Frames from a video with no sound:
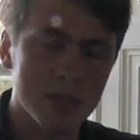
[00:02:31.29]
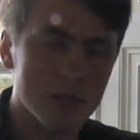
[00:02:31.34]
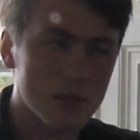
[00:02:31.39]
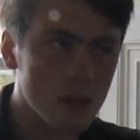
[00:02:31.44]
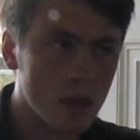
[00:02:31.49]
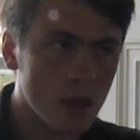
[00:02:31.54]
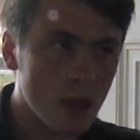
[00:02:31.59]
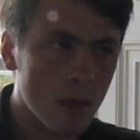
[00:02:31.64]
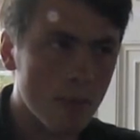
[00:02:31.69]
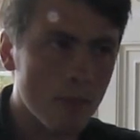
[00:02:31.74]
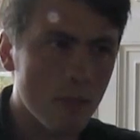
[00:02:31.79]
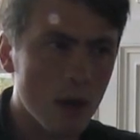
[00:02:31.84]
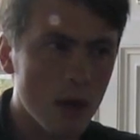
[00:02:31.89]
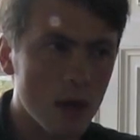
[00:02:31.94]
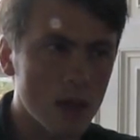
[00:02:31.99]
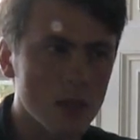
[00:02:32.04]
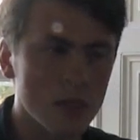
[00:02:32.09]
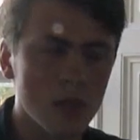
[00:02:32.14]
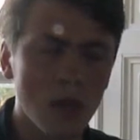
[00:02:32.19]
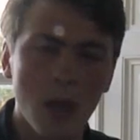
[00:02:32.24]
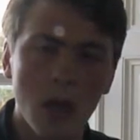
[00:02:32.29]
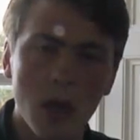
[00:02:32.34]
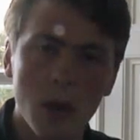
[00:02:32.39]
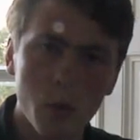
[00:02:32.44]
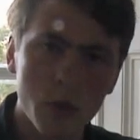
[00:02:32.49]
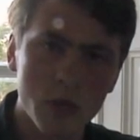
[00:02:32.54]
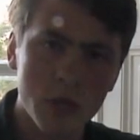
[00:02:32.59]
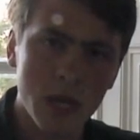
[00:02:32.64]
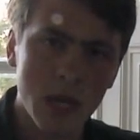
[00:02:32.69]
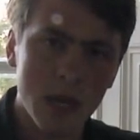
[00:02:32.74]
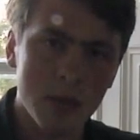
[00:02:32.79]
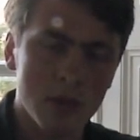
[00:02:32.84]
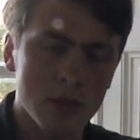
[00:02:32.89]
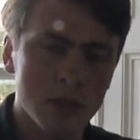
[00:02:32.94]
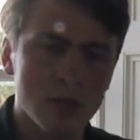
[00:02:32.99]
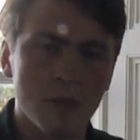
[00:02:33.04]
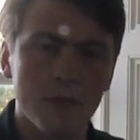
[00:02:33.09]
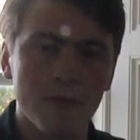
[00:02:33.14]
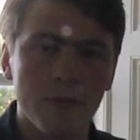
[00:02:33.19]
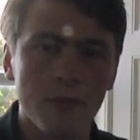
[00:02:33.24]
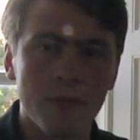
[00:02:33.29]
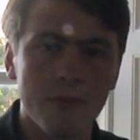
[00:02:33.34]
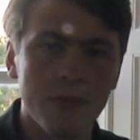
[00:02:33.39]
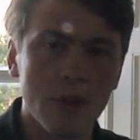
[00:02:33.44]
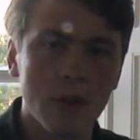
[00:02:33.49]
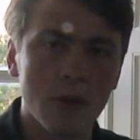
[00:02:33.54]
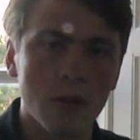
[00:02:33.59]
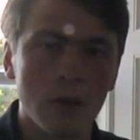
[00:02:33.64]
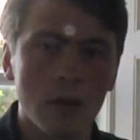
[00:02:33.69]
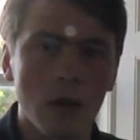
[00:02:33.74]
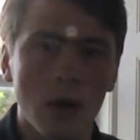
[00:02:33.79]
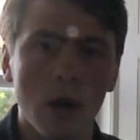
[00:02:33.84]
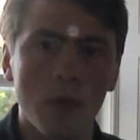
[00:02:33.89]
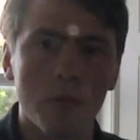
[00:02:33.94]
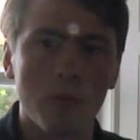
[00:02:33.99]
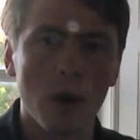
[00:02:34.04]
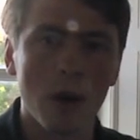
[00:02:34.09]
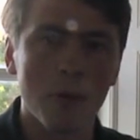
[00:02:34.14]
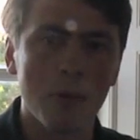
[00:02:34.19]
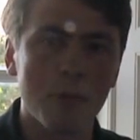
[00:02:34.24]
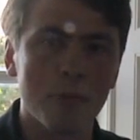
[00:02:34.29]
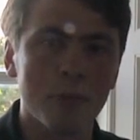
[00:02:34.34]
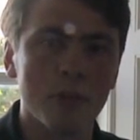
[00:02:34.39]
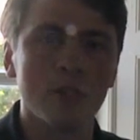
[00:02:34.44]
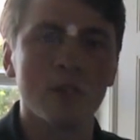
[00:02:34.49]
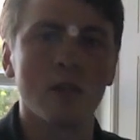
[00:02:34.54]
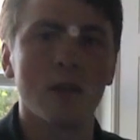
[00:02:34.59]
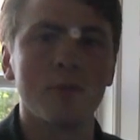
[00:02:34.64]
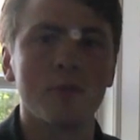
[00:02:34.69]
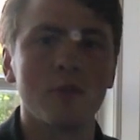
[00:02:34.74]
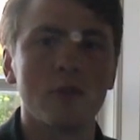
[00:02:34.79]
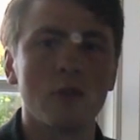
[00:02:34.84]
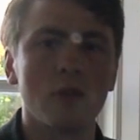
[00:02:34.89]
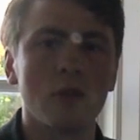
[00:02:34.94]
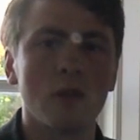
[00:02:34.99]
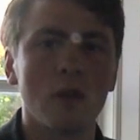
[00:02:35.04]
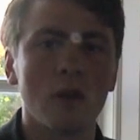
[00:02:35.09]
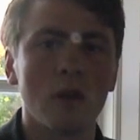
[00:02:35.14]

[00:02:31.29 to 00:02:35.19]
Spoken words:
These are the commands which enable us to fulfill our primary precepts.